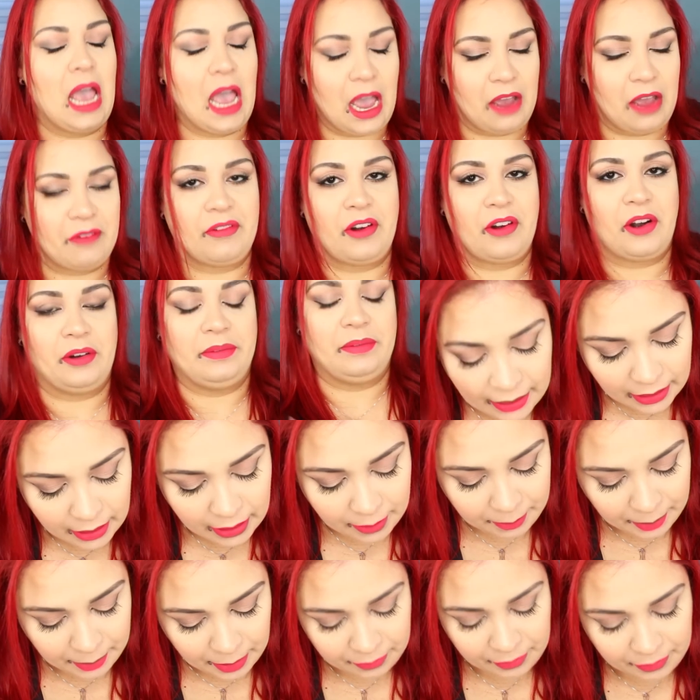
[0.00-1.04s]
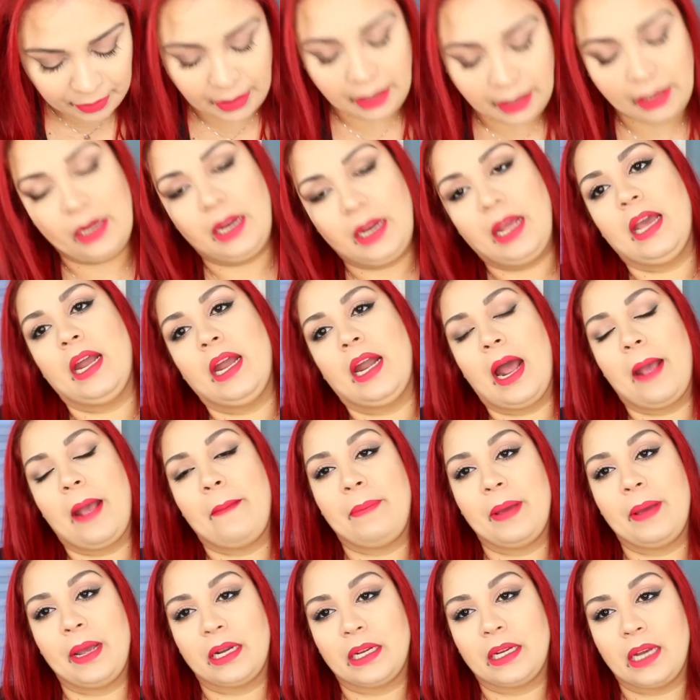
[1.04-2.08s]
Ever. Ended up giving in and I
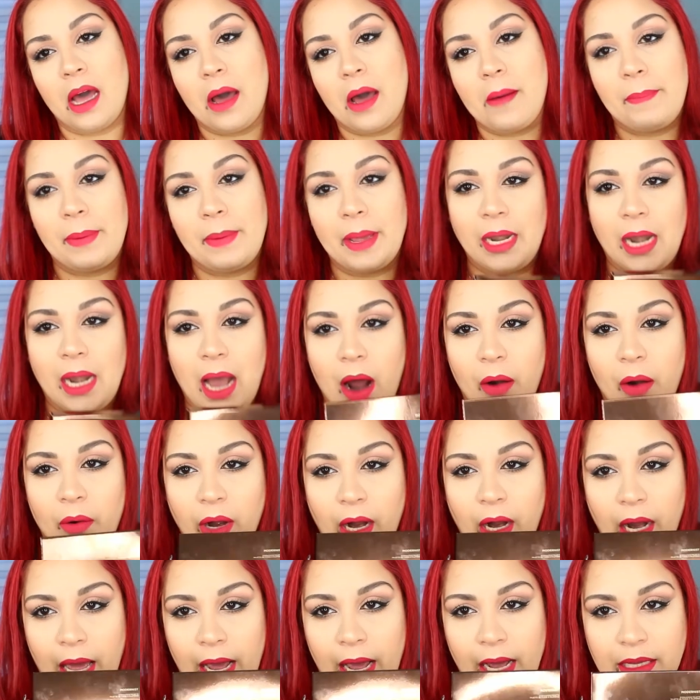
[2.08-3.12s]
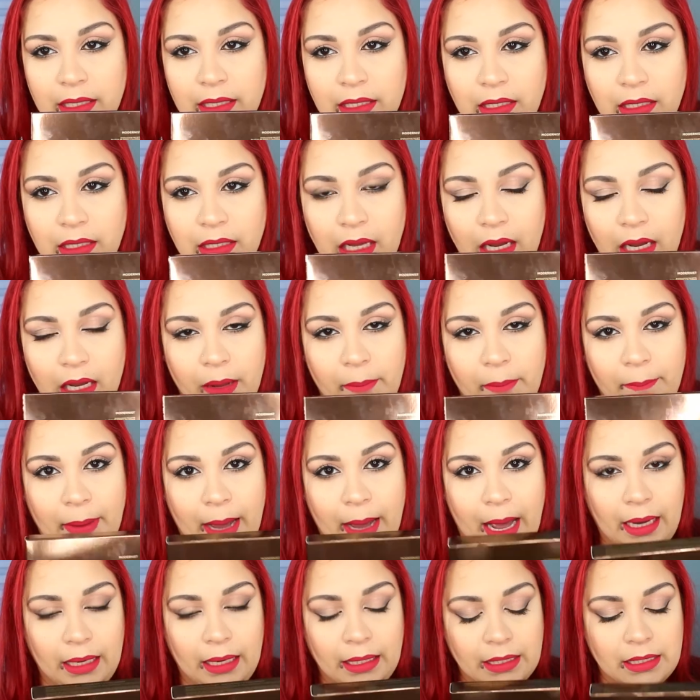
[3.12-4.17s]
picked up an Hourglass
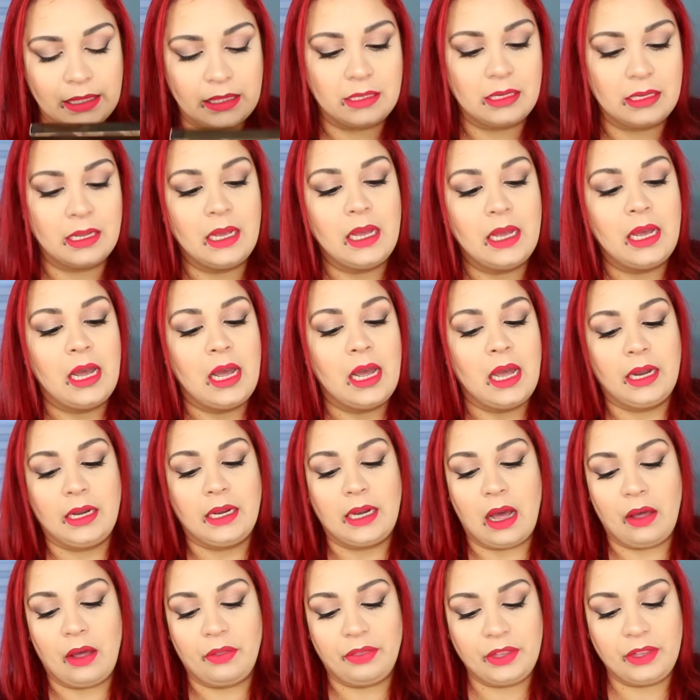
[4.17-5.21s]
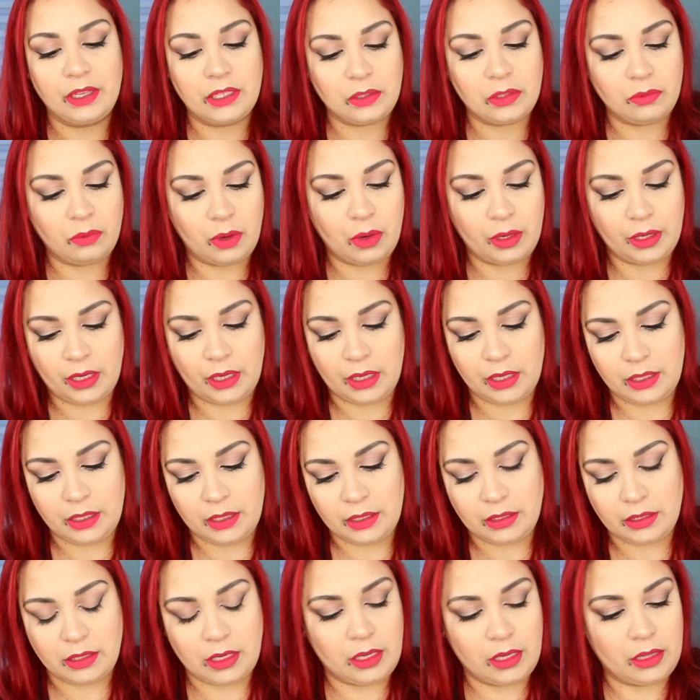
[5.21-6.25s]
palette. Now this one
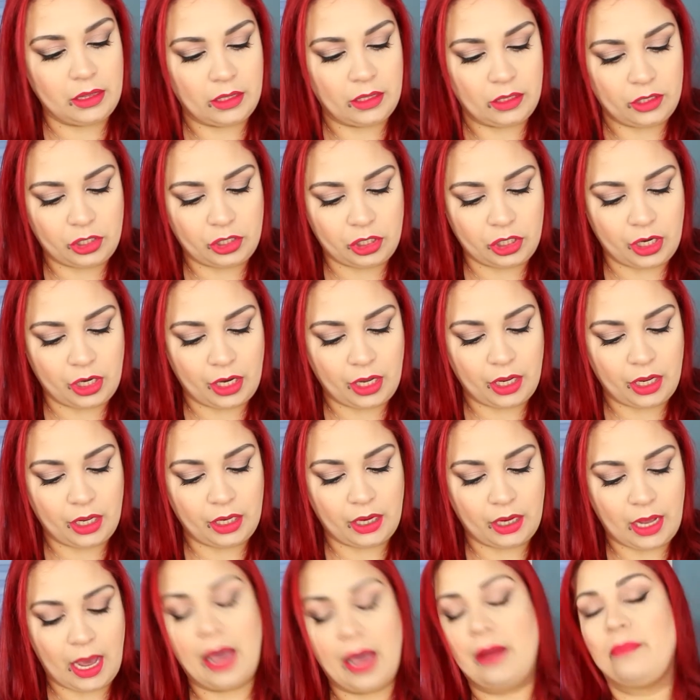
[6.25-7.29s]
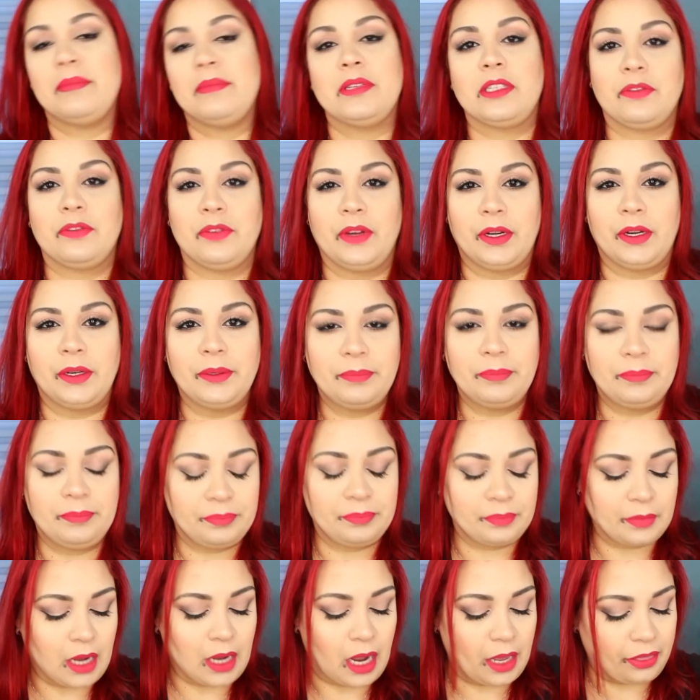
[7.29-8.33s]
is in the shade Atmosphere.
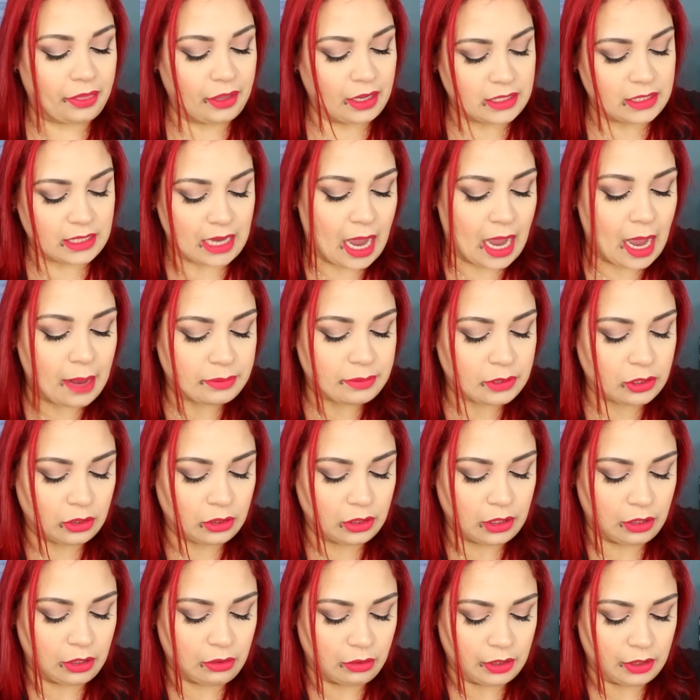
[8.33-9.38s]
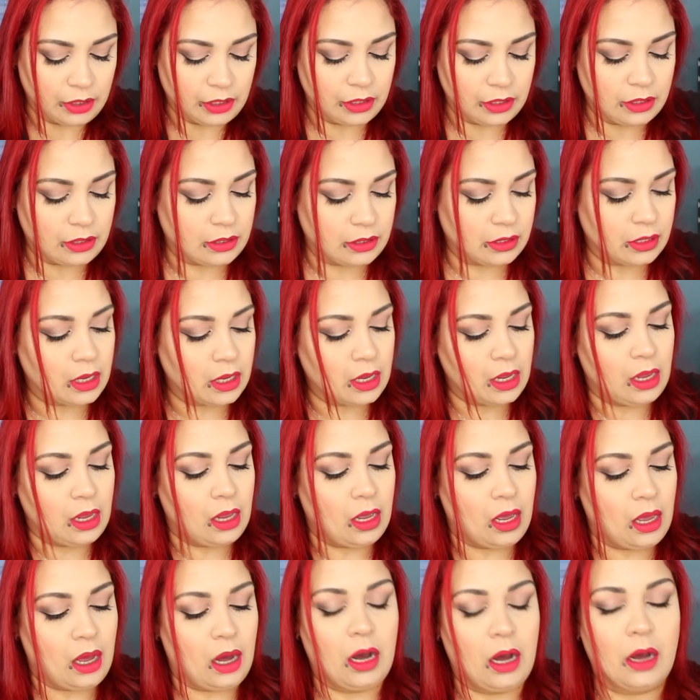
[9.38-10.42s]
I think it's absolutely gorgeous.
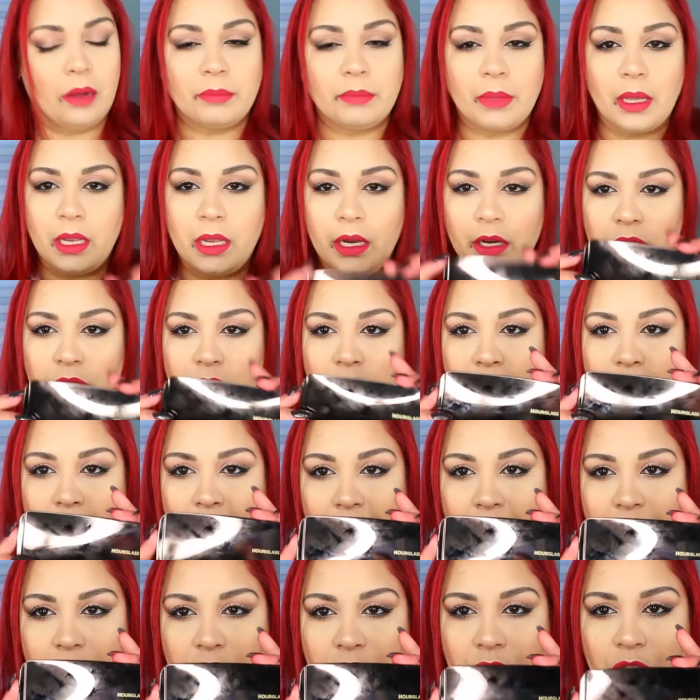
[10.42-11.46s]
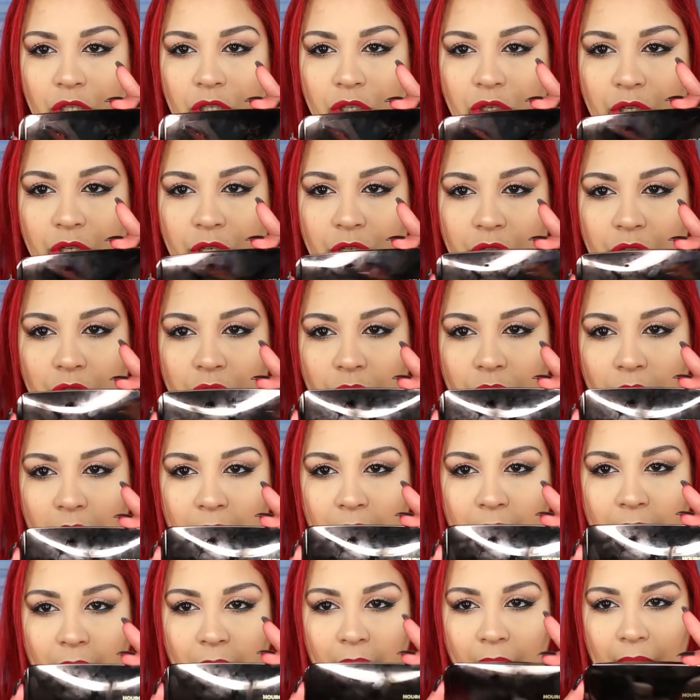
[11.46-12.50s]
Here's the packaging, the traditional
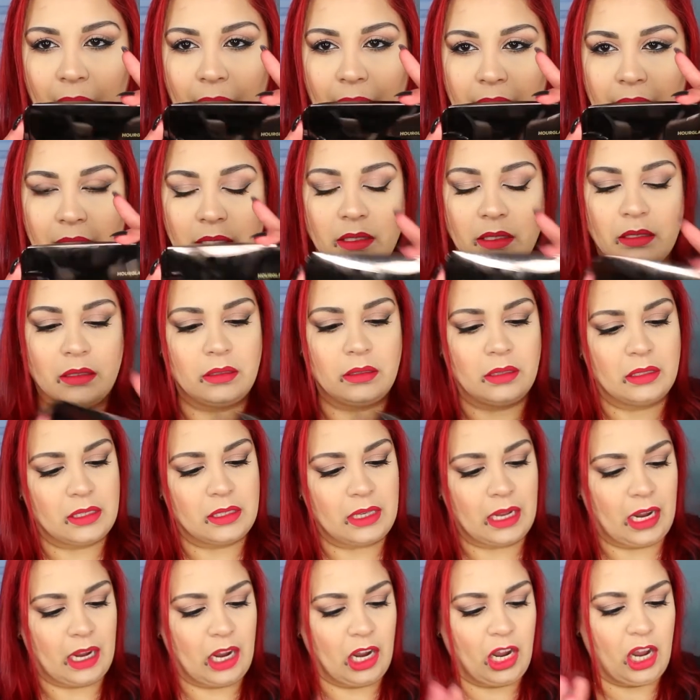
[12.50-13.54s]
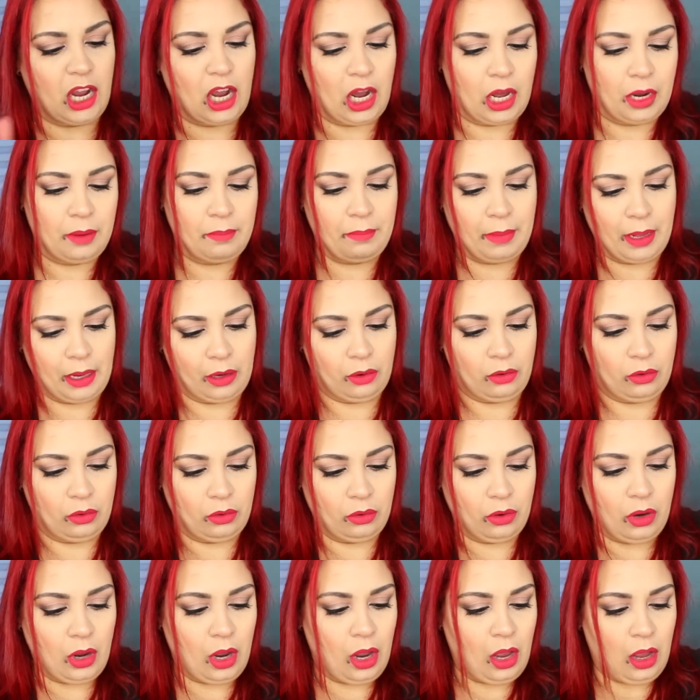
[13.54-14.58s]
hourglass. It's like a
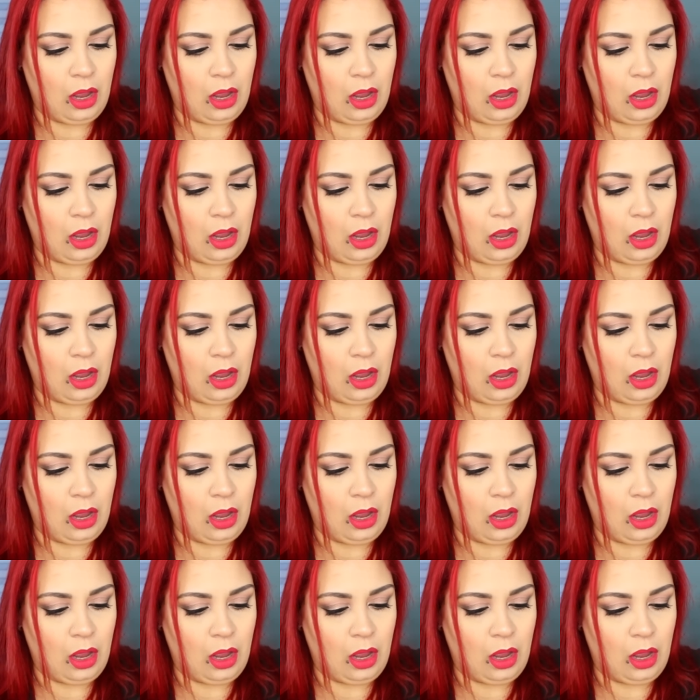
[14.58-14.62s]
gunmetal,